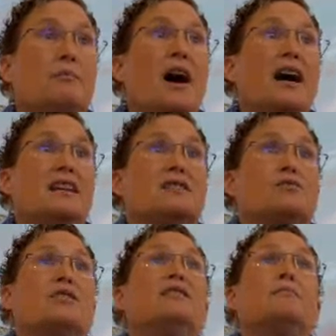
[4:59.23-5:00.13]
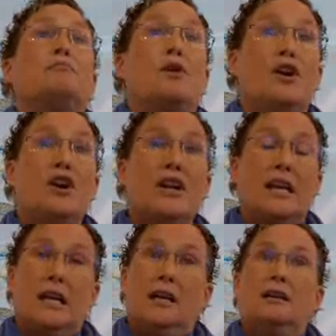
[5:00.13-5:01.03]
our bodies, we are
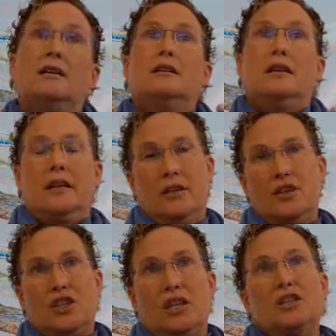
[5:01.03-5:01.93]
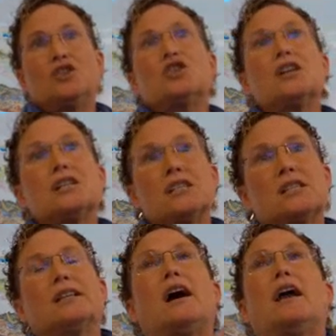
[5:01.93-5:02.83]
burning energy,
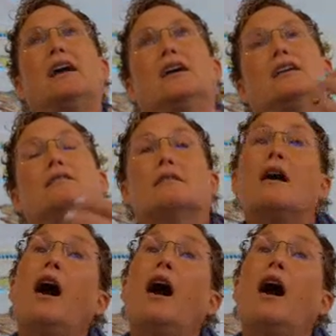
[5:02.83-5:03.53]
just like in our